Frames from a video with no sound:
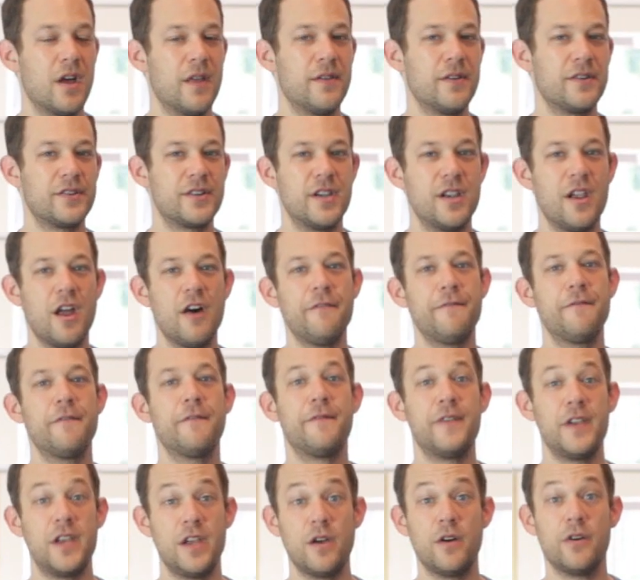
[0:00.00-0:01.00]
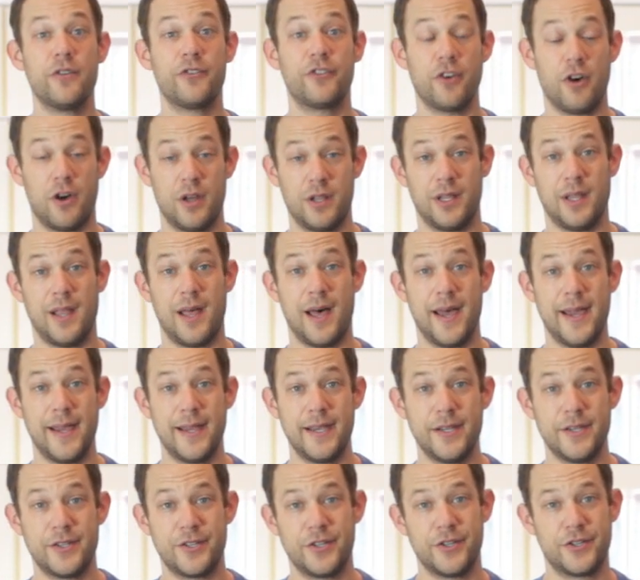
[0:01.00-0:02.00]
There's enough videos
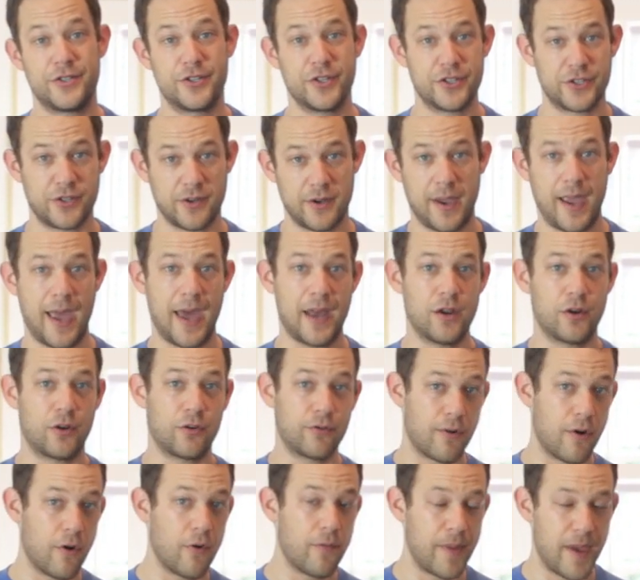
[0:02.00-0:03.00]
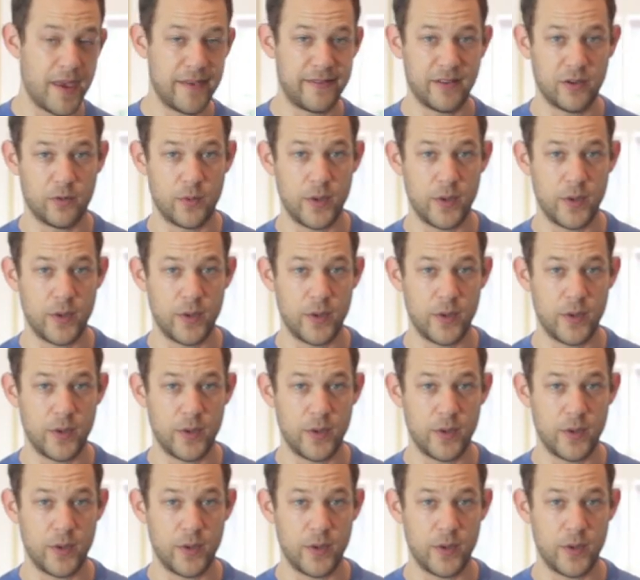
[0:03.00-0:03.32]
online to just show you how to grow basic